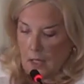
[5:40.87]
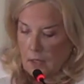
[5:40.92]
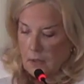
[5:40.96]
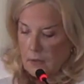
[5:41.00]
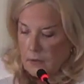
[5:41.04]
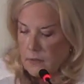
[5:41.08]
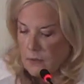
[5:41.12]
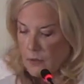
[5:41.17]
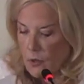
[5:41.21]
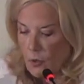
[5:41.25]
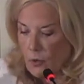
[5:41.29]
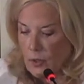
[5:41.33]

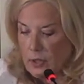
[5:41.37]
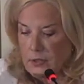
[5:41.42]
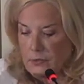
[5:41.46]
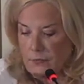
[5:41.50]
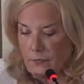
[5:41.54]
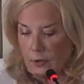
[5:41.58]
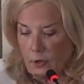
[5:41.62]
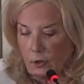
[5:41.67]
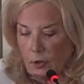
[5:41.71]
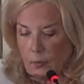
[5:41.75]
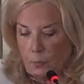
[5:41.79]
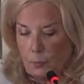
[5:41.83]
So it's
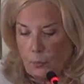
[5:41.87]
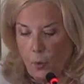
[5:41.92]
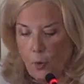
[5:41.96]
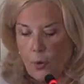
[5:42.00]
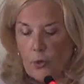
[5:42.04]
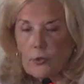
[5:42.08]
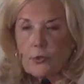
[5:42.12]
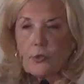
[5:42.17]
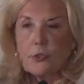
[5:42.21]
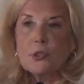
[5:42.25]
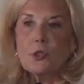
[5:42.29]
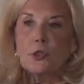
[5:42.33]
very
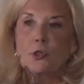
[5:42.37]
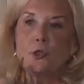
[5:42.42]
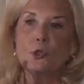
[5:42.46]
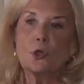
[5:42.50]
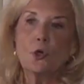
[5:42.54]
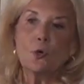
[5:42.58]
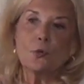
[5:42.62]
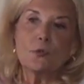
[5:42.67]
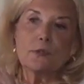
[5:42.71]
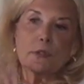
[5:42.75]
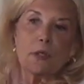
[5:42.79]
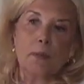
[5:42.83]
important to
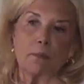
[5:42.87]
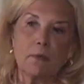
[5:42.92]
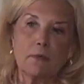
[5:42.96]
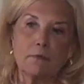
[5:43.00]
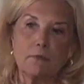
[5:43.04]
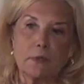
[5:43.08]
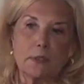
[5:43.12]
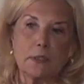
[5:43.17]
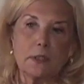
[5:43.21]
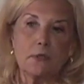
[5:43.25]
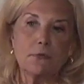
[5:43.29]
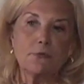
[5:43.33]
note some of
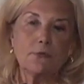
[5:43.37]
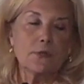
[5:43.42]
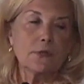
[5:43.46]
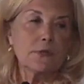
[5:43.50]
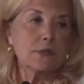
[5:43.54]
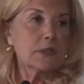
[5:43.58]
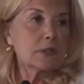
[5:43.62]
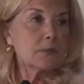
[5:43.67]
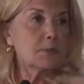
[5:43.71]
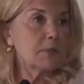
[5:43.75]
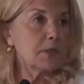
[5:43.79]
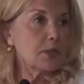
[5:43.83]
the
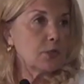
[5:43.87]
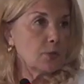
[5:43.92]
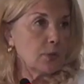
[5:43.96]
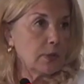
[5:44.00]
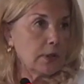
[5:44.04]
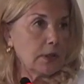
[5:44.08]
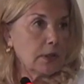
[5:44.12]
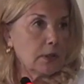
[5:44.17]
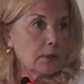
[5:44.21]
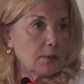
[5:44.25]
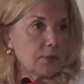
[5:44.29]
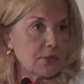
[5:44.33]
differences
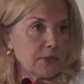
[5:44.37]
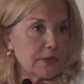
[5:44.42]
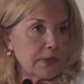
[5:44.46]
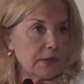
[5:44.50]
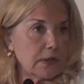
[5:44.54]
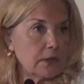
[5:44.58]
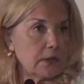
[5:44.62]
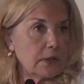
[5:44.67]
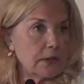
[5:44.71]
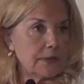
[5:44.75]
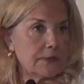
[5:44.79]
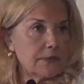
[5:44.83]
between the
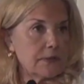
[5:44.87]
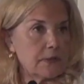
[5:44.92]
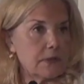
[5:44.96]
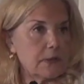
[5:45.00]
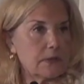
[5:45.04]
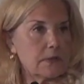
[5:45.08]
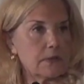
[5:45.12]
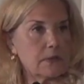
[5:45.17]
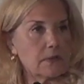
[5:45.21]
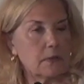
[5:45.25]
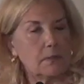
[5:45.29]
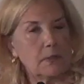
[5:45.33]
Brazilian
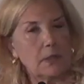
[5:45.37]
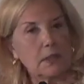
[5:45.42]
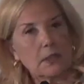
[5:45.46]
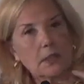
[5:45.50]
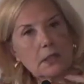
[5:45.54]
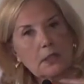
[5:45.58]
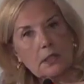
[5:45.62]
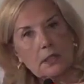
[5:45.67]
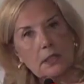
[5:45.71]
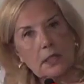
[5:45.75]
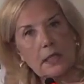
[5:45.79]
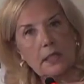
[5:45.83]
system and the
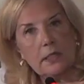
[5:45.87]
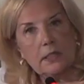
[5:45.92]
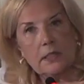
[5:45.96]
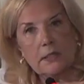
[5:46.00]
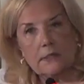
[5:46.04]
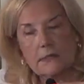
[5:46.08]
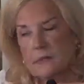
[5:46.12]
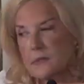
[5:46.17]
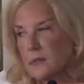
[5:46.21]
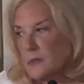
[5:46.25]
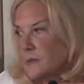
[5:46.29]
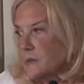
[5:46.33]

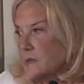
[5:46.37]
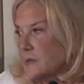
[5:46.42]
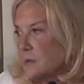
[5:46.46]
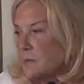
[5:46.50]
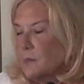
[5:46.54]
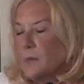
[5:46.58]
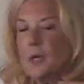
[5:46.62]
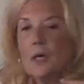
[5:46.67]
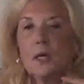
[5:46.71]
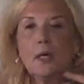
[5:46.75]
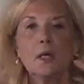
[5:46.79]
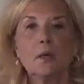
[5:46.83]
Canadian
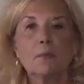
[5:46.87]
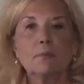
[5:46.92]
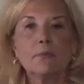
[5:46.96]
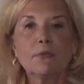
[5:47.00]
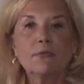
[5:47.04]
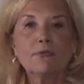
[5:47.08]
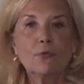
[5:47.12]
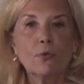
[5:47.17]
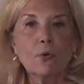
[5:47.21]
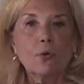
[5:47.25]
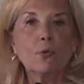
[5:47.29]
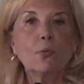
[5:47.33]
system
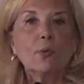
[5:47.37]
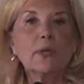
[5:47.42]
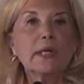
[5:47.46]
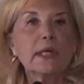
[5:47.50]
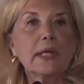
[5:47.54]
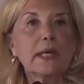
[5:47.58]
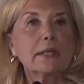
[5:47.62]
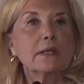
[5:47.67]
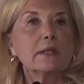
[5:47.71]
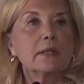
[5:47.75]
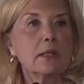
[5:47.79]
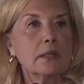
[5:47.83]
before we
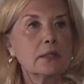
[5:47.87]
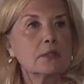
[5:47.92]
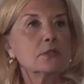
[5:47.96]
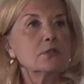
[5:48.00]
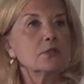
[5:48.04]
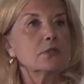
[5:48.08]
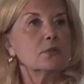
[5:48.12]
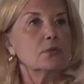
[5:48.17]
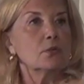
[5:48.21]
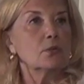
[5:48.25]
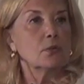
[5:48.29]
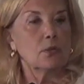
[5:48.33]
get
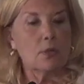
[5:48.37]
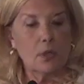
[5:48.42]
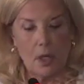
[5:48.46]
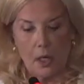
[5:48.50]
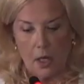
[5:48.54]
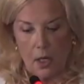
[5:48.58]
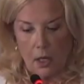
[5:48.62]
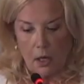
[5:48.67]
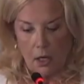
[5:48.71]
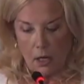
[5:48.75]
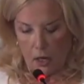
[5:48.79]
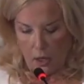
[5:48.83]
into
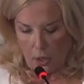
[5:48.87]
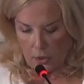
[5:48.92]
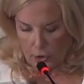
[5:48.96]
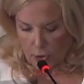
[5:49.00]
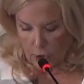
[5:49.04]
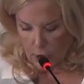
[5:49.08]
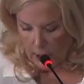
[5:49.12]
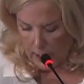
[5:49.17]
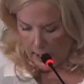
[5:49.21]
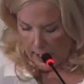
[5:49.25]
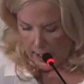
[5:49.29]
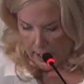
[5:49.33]
our
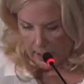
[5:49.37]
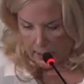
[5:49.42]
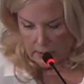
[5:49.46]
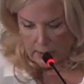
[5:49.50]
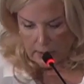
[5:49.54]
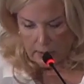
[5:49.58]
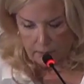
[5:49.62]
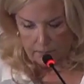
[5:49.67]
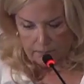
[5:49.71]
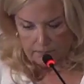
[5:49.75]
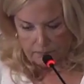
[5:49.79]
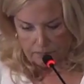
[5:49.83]

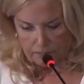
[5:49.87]
chat.